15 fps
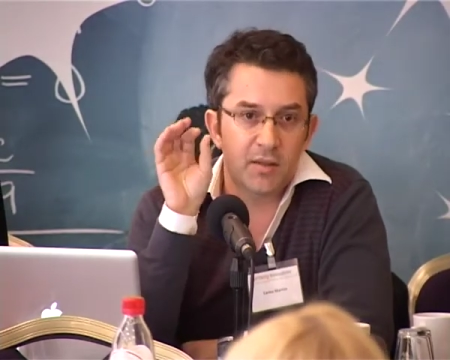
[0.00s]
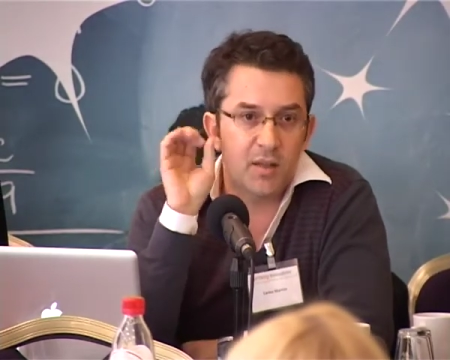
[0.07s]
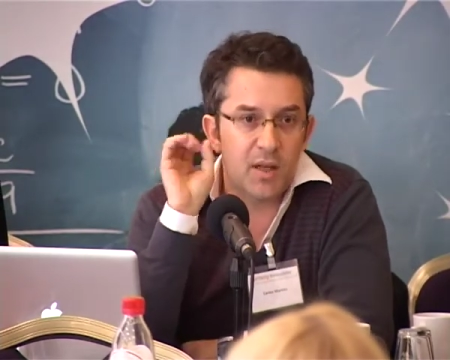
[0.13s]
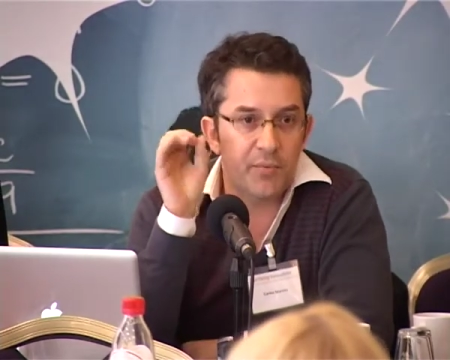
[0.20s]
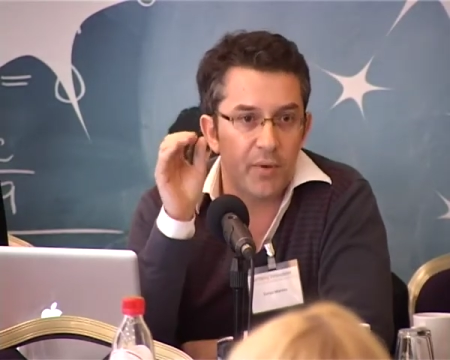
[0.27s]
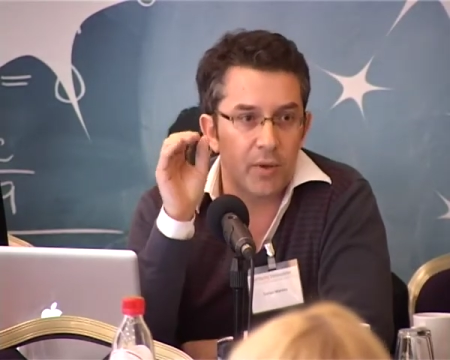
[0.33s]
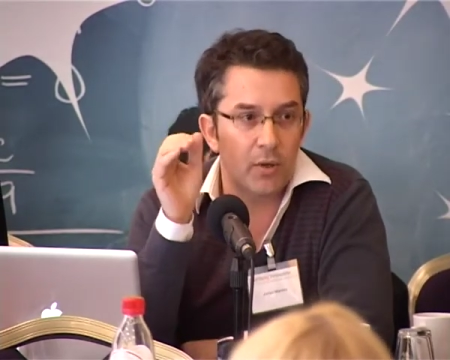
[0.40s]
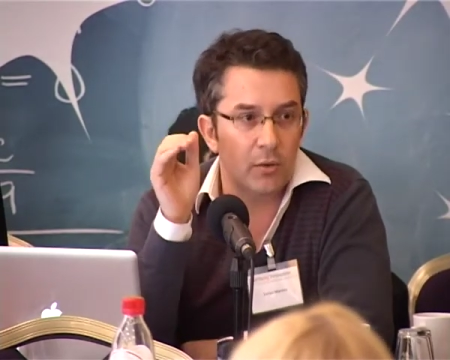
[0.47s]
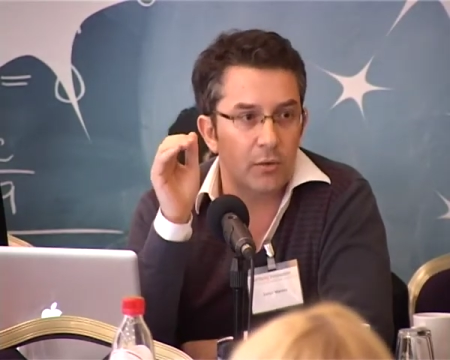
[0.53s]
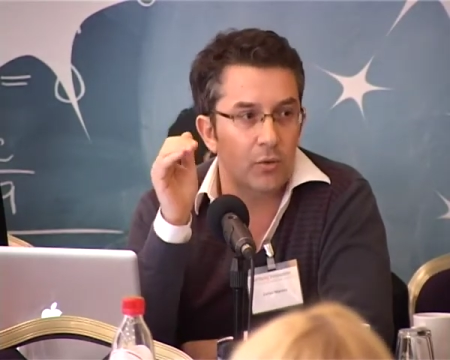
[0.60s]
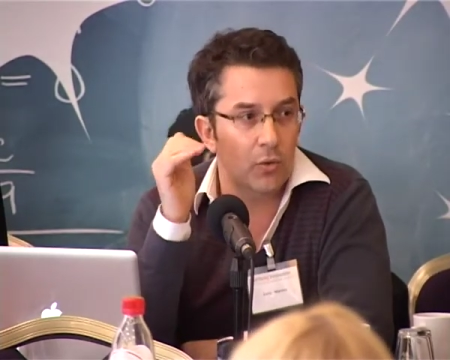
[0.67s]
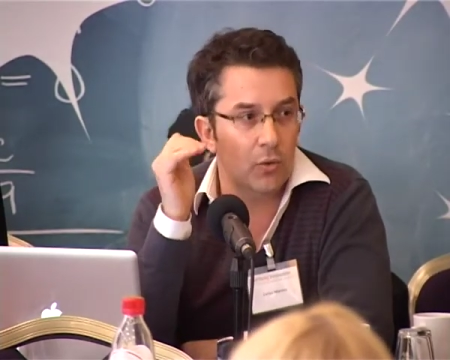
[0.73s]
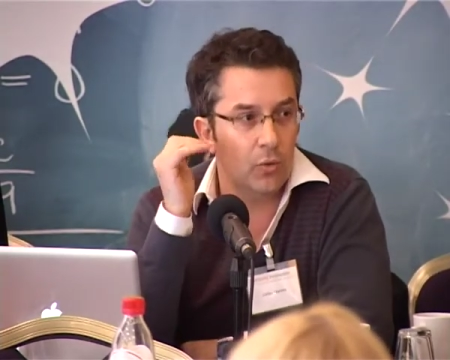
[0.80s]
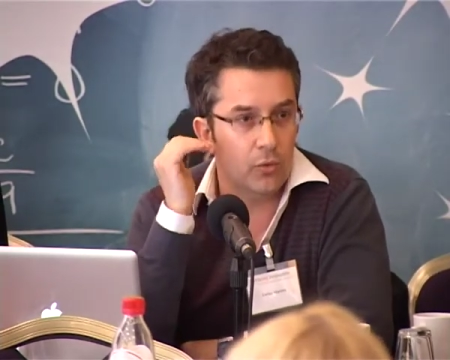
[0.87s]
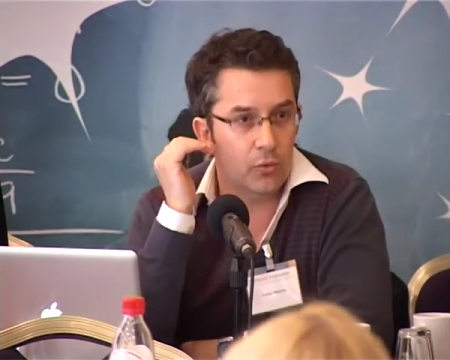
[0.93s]
difficult
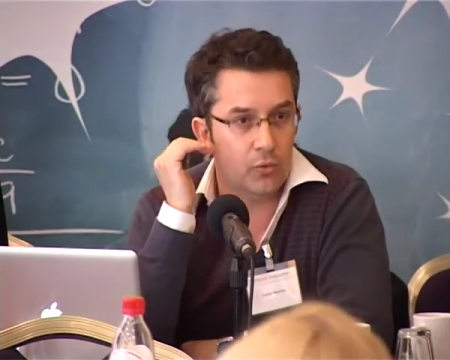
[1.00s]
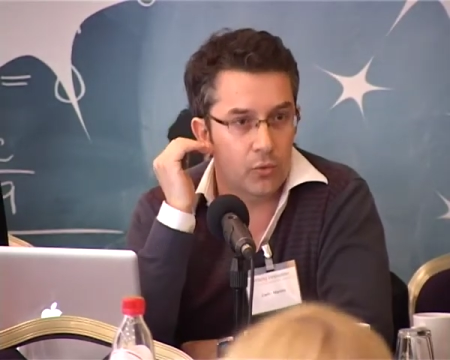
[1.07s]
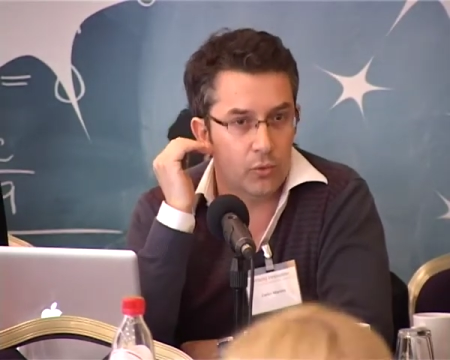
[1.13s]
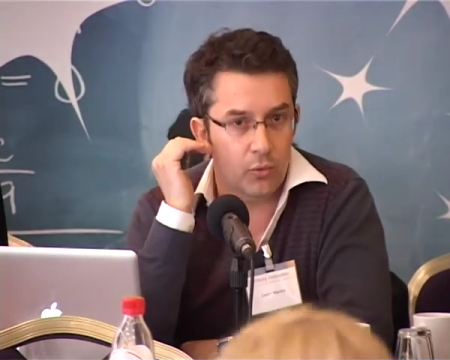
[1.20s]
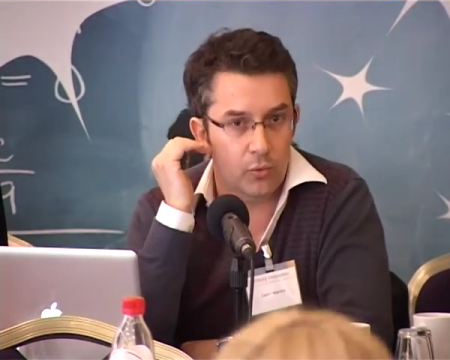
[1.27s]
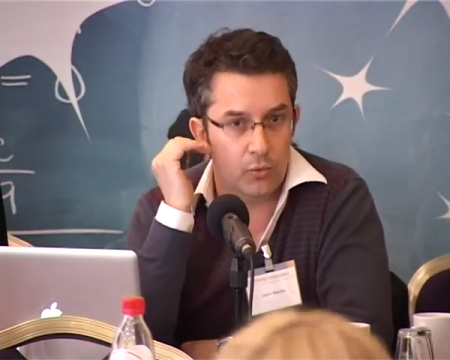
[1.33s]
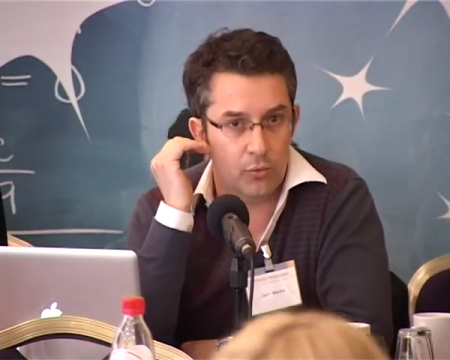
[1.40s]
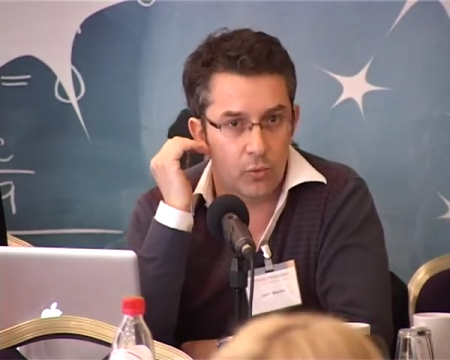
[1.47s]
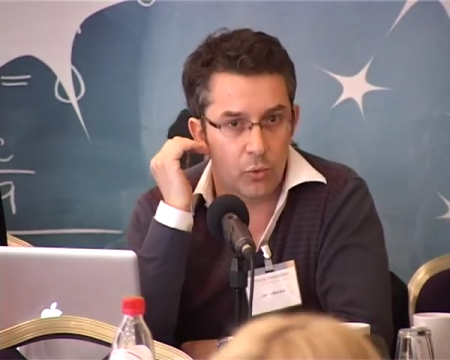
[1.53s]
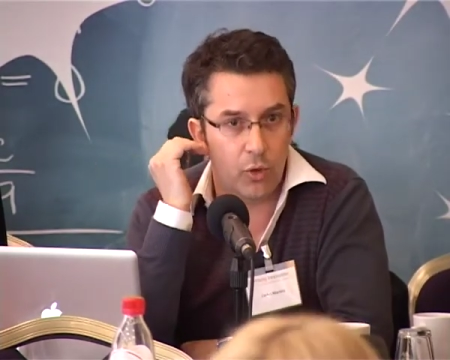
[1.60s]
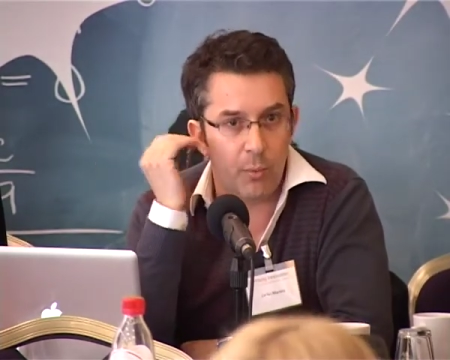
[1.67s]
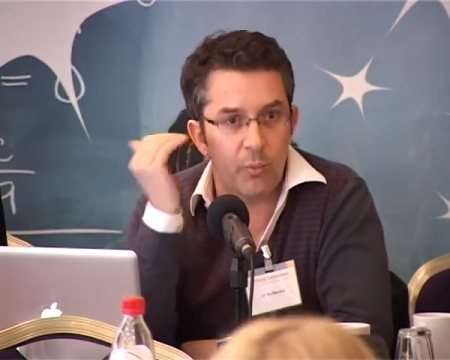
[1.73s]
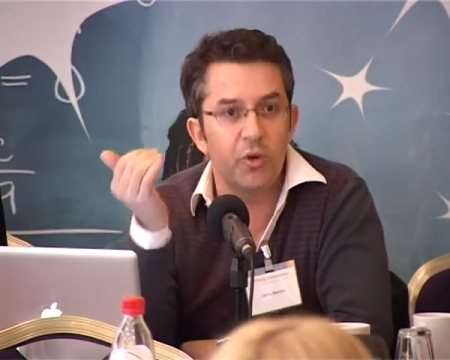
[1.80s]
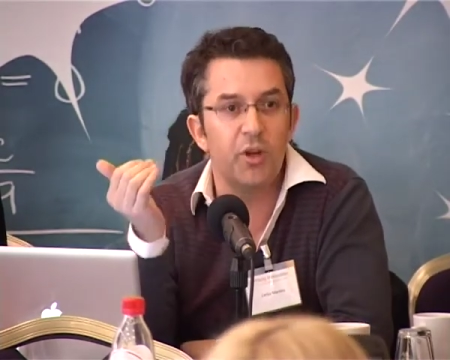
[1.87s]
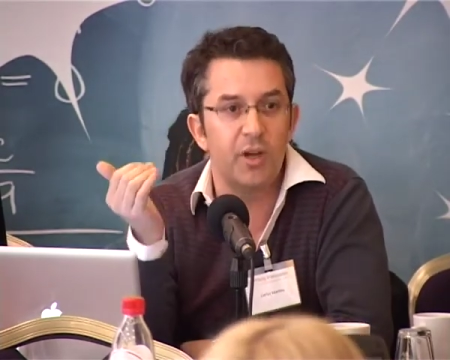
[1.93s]
to
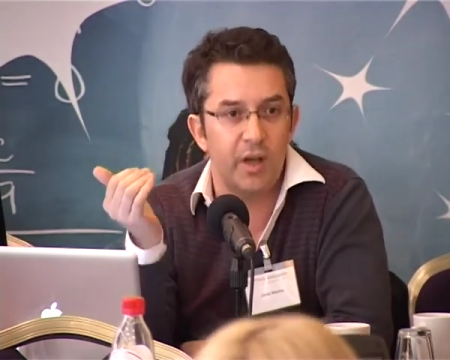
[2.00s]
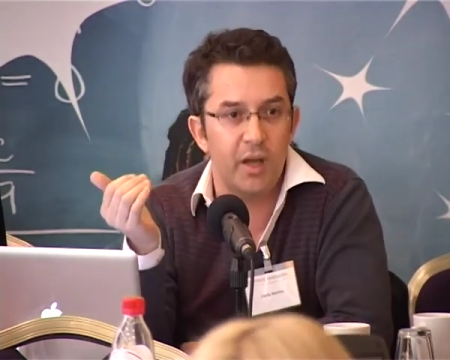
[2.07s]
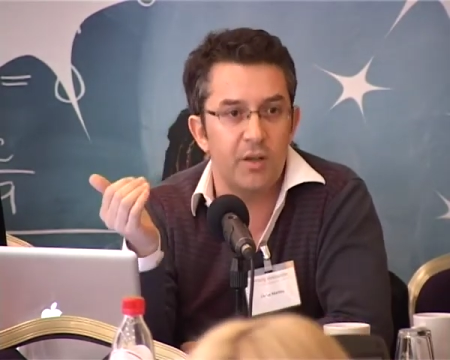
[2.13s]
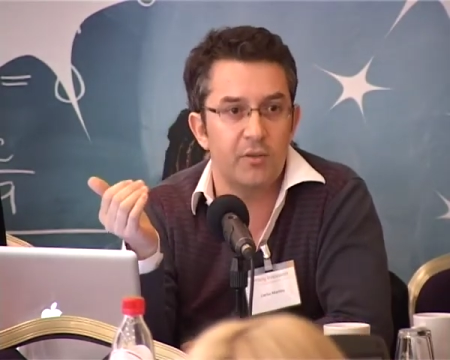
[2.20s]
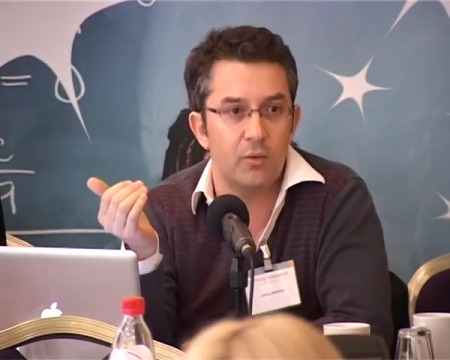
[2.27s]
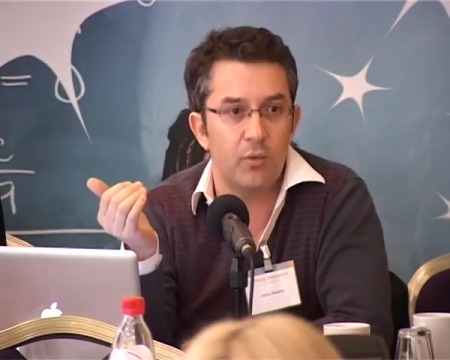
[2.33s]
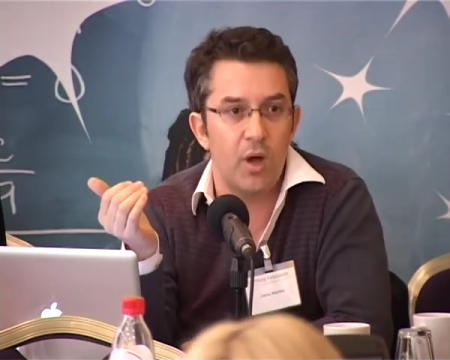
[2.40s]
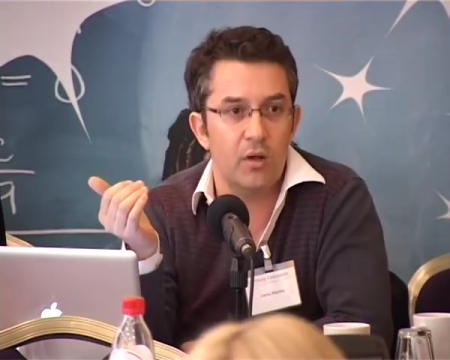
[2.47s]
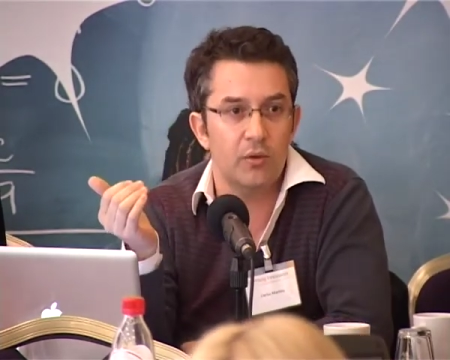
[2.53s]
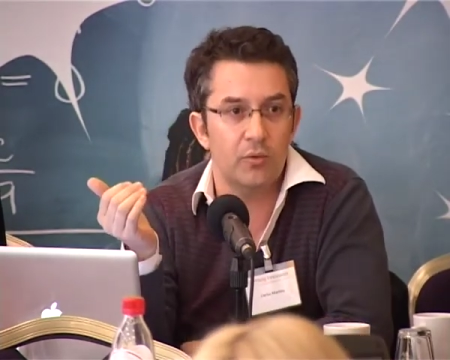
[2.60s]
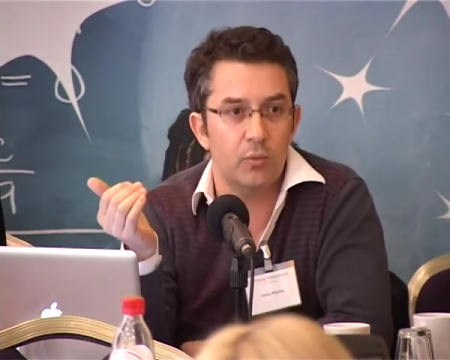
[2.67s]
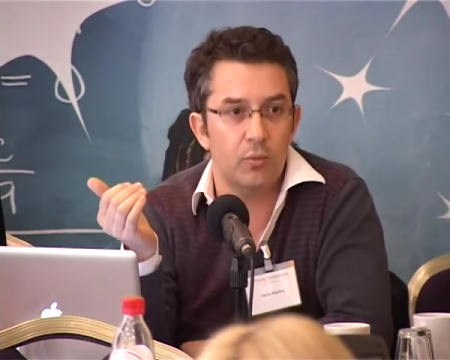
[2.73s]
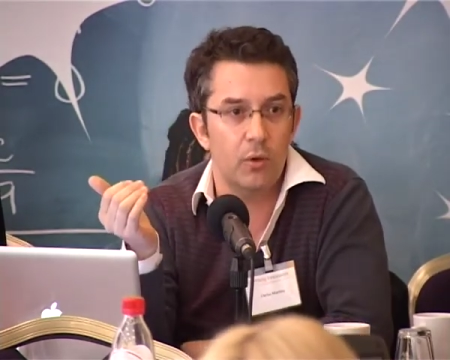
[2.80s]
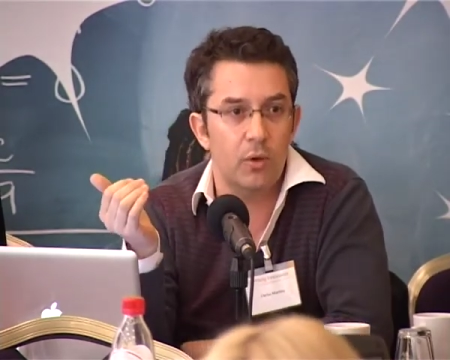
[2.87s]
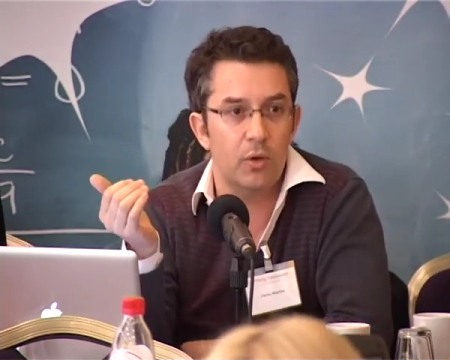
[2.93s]
communicate around
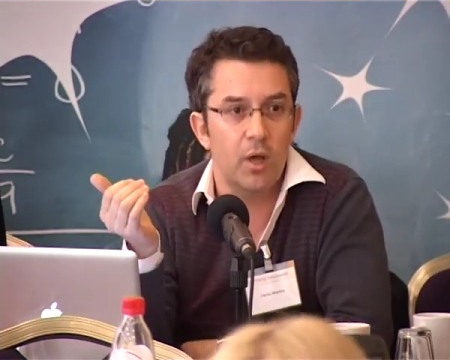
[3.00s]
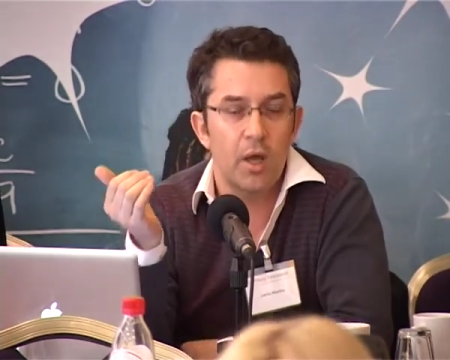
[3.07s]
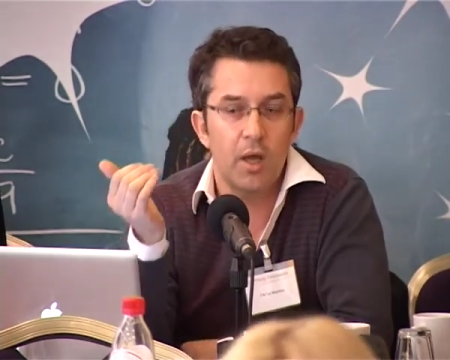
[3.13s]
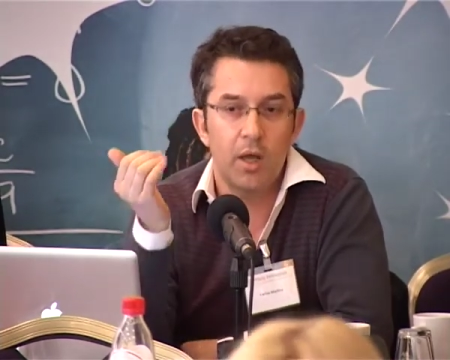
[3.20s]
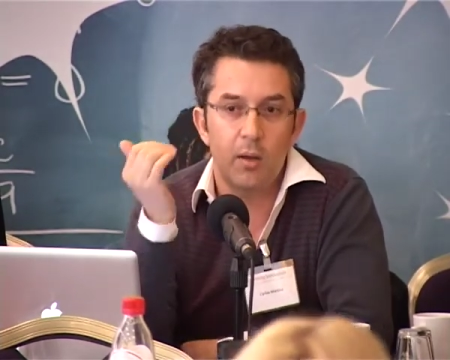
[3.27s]
the world.